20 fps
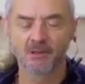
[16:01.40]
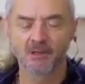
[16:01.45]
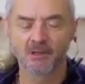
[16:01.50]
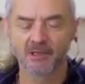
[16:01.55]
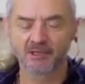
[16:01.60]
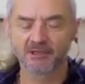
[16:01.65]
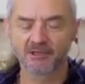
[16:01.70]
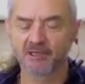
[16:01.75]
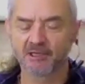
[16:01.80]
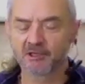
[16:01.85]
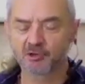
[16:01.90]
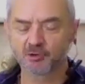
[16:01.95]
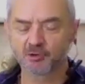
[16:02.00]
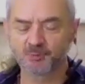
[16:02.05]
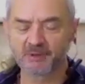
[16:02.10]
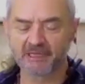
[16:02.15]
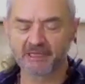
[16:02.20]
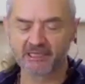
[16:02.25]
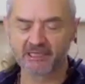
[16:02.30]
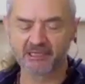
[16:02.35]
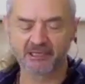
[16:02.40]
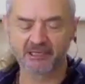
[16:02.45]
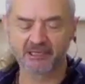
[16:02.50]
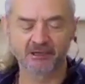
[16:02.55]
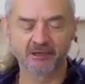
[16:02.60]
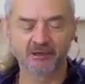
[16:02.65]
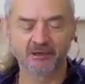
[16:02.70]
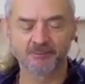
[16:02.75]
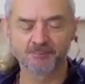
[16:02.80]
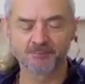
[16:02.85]
It, it could be
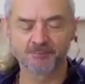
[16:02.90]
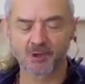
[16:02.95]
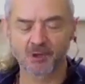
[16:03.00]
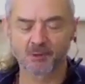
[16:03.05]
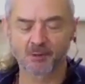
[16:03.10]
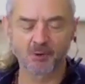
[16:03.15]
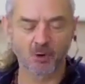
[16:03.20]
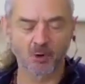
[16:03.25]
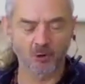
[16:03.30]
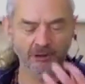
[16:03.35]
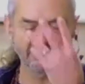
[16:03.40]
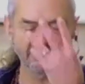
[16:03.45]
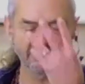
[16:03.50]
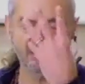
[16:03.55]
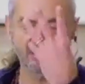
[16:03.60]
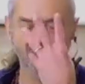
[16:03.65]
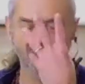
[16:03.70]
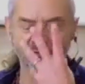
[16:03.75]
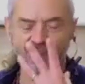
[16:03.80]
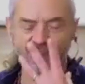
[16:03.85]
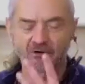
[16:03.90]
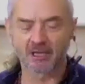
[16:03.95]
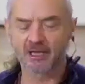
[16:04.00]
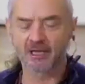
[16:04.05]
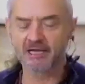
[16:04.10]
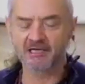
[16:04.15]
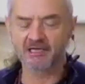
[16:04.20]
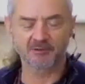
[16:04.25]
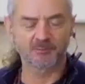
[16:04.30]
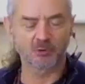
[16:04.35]
um, a pouring down of
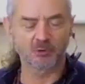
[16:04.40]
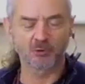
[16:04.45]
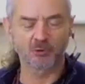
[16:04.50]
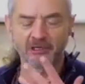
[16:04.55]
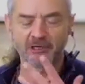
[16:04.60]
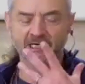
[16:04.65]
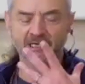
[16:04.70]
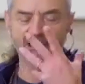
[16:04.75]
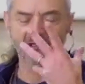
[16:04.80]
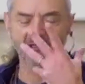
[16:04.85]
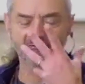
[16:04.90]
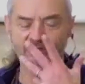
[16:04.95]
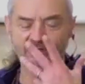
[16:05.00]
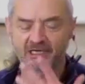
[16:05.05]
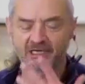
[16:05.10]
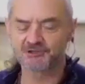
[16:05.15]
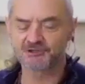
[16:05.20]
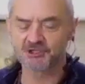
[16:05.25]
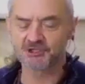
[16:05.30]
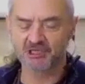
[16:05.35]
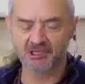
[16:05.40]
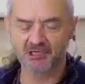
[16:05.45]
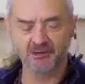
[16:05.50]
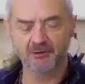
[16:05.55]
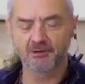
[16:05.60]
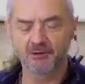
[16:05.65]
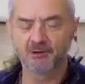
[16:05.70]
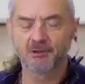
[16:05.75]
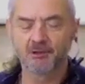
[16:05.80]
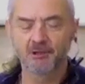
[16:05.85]
light, a pouring down of energy.
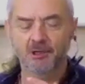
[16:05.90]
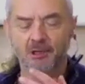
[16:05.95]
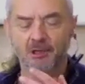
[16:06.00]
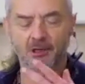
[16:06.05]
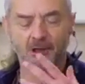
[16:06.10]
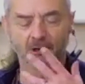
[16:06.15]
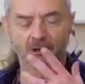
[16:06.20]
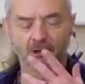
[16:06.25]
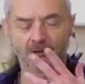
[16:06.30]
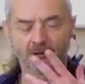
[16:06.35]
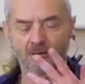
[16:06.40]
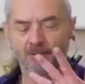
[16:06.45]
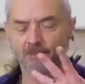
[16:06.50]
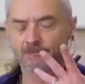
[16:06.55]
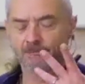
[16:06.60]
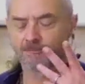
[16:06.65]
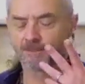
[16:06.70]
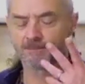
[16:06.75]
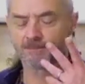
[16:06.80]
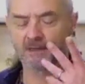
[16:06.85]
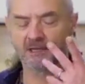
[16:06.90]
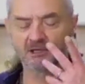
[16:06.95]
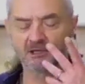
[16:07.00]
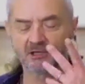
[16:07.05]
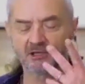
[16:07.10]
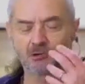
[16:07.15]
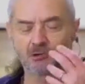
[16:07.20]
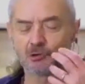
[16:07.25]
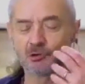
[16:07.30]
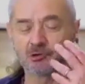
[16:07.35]
Um, it
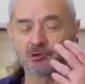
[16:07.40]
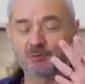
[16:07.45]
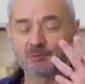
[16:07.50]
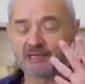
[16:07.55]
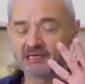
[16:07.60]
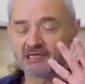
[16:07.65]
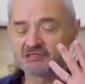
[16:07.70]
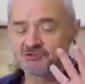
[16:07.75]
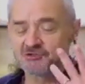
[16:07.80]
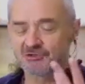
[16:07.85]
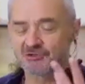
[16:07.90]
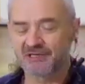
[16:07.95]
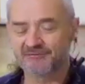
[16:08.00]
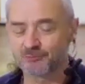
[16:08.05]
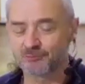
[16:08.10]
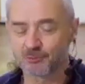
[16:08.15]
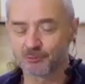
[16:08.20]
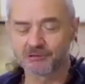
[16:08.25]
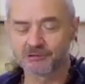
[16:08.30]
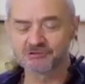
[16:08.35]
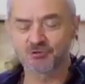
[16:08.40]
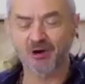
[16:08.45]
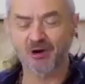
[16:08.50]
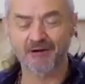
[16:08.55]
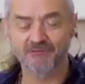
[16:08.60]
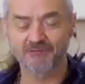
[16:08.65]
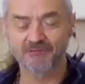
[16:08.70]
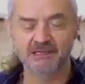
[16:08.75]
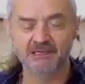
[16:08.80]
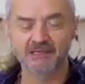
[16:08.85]
could be as straightforward as
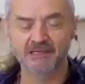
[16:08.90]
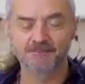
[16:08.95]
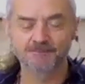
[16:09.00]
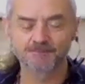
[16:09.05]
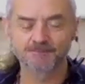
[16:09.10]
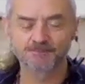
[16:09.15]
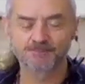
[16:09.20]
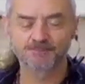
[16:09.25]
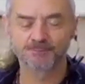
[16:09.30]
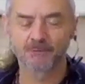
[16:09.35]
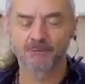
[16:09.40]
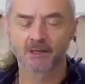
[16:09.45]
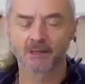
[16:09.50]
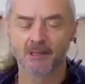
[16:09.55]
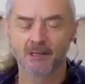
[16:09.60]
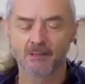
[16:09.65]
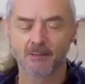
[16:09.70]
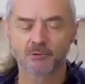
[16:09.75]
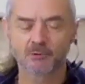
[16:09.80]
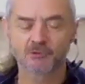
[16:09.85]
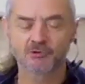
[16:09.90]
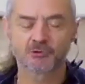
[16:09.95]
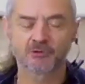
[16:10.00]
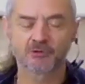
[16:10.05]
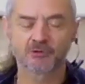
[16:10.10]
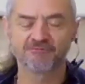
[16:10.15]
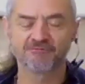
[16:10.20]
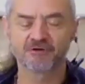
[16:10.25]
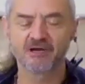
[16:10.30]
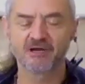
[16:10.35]
gravity. But you're
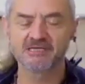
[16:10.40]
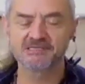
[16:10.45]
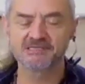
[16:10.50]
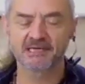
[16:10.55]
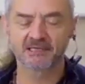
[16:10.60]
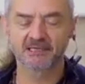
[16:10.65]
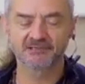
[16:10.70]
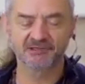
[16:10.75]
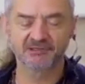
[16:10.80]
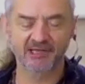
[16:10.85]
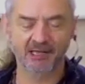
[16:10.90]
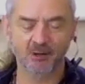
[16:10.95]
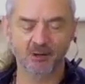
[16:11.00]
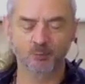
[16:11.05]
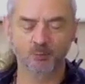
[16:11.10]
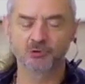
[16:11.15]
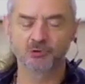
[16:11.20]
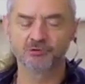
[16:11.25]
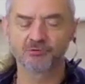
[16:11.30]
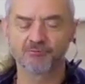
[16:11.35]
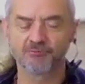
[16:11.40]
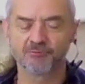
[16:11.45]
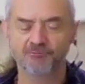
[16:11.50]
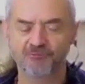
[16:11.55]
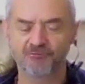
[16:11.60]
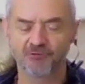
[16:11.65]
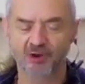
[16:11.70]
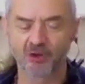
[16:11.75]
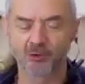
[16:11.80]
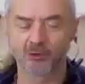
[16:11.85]
inviting a downward
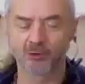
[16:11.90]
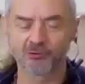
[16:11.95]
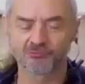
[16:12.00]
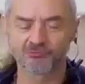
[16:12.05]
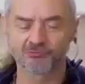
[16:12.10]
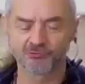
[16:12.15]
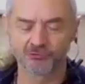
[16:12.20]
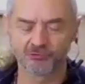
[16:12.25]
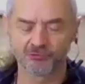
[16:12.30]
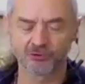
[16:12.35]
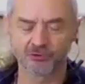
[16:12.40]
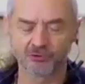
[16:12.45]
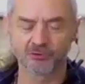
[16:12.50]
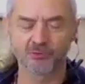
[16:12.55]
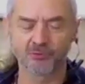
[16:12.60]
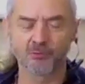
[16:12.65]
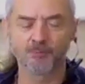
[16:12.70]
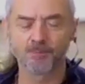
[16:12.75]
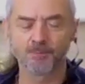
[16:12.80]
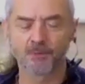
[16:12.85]
flow through you